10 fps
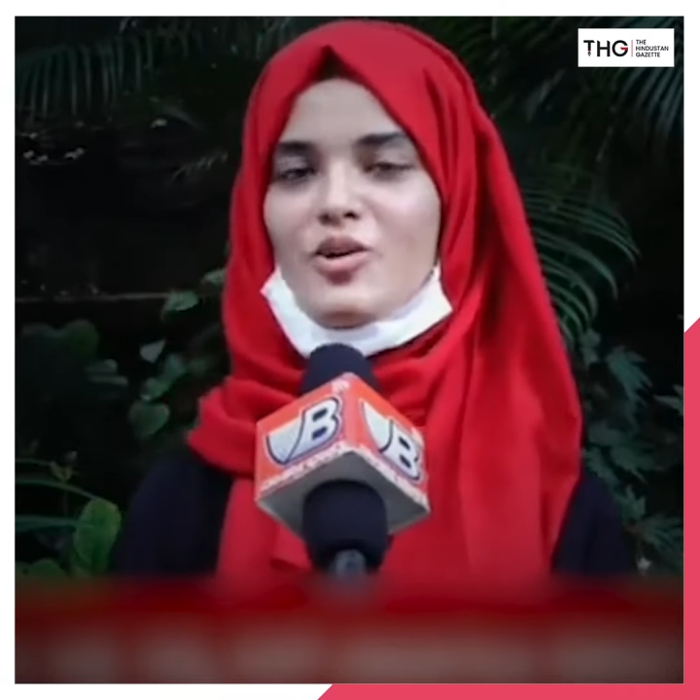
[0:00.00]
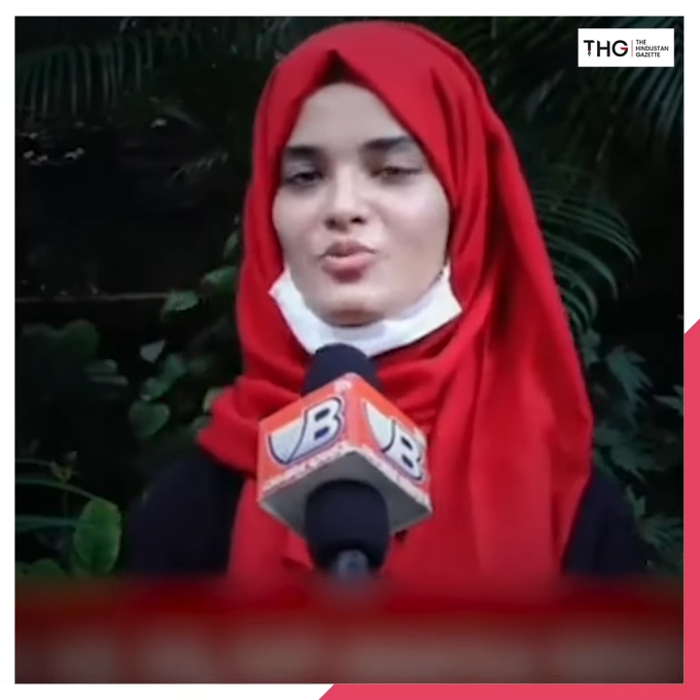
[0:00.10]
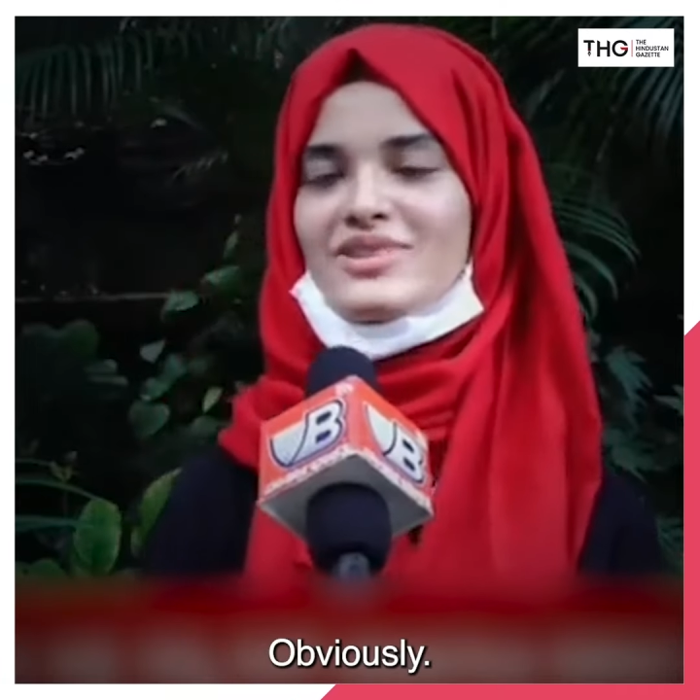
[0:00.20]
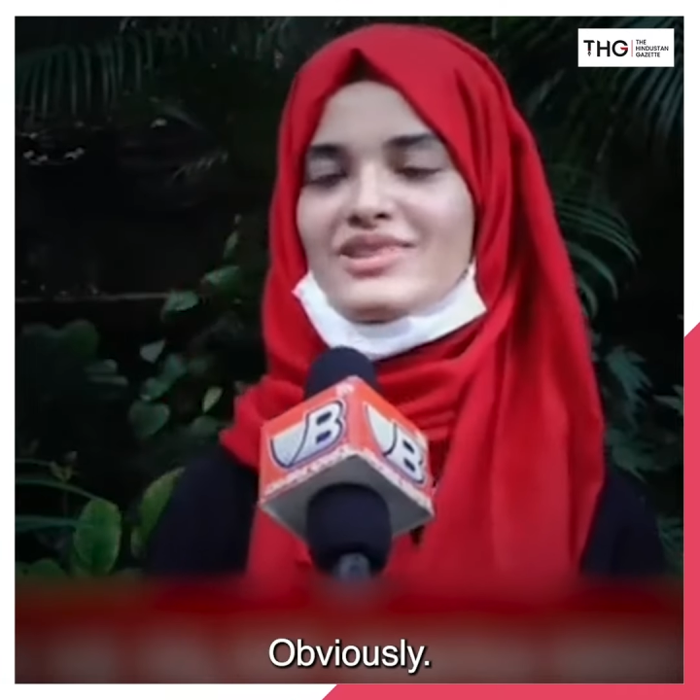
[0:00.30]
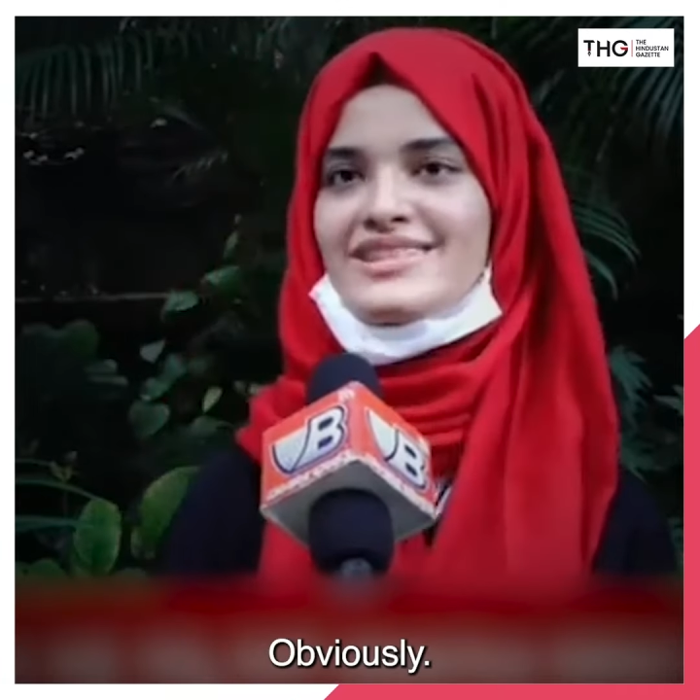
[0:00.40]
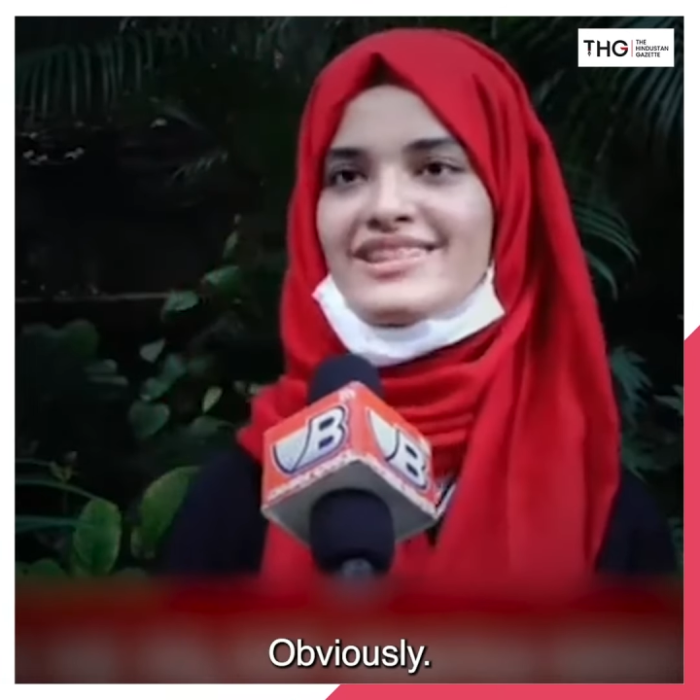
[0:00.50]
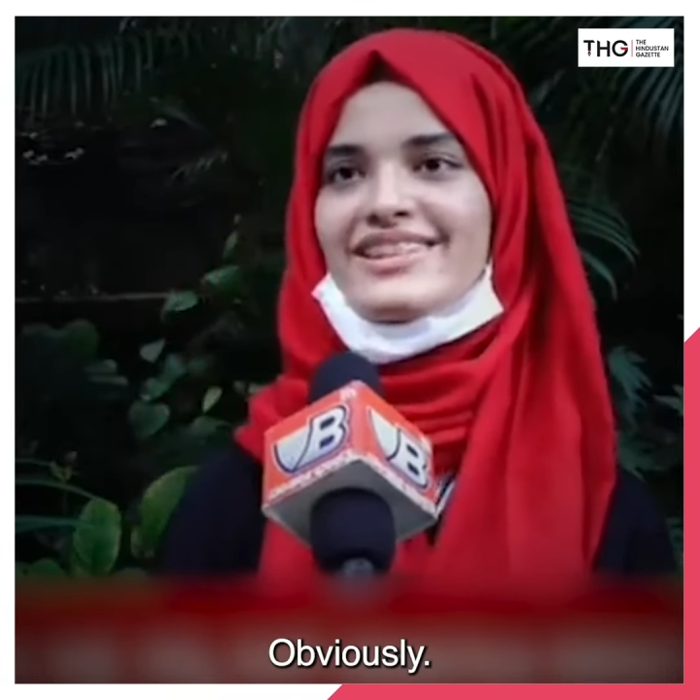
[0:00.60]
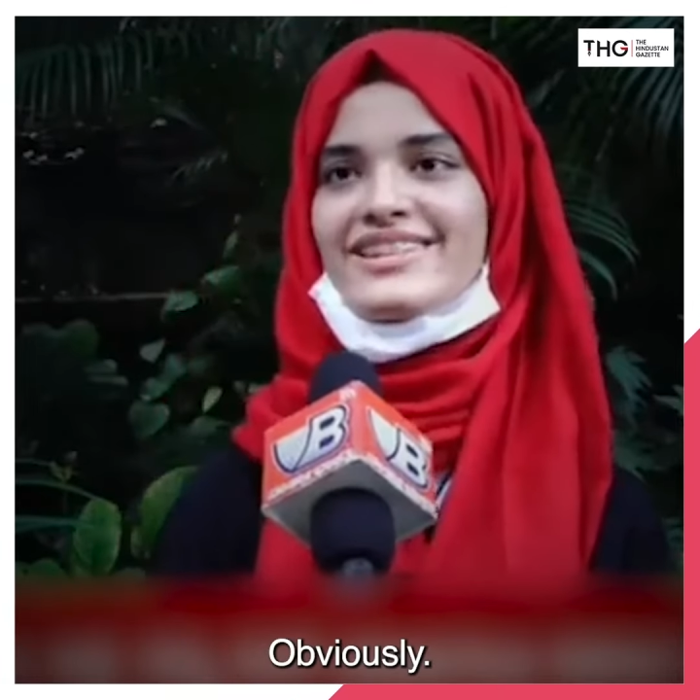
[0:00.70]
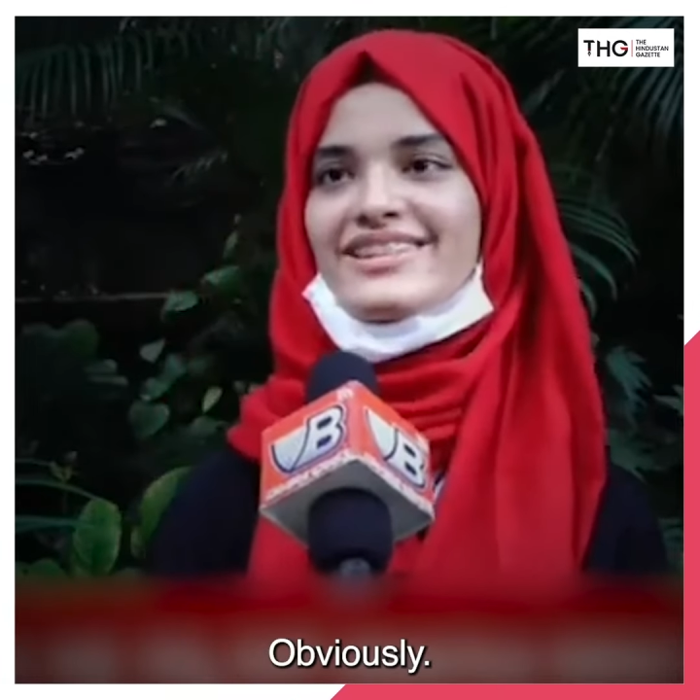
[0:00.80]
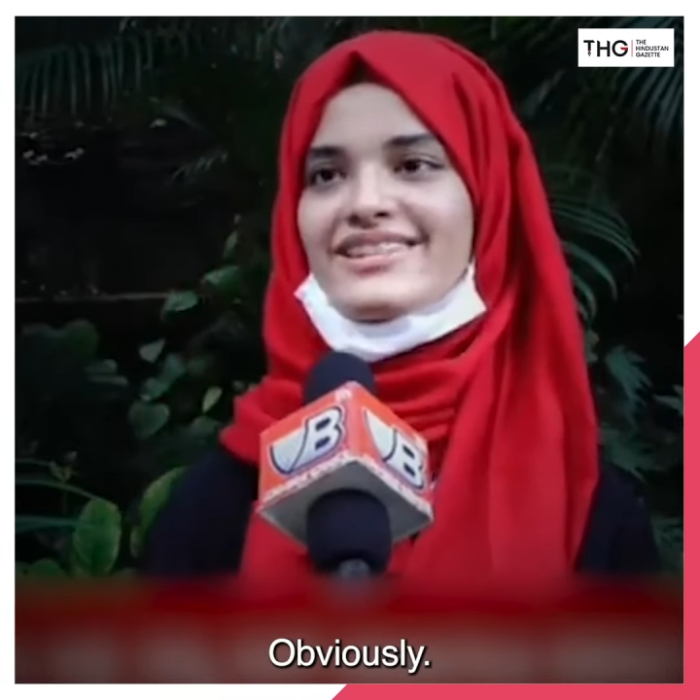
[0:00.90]

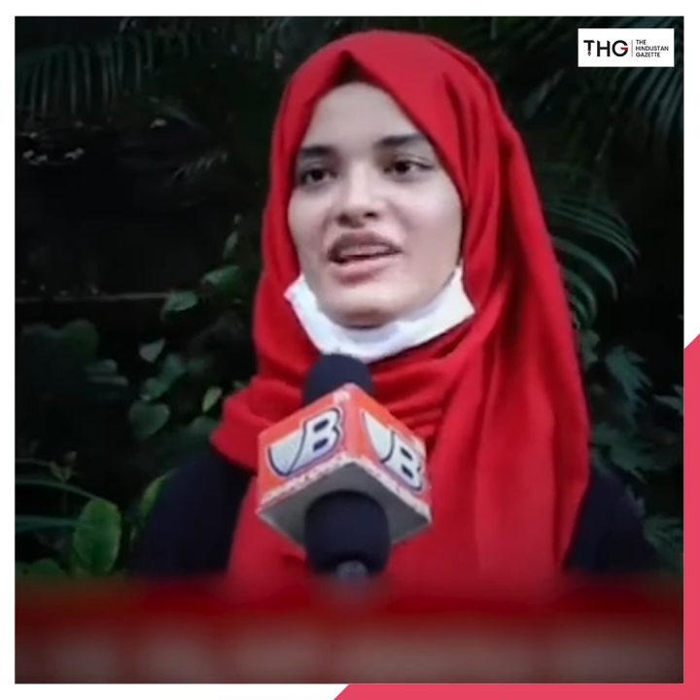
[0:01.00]
obviously.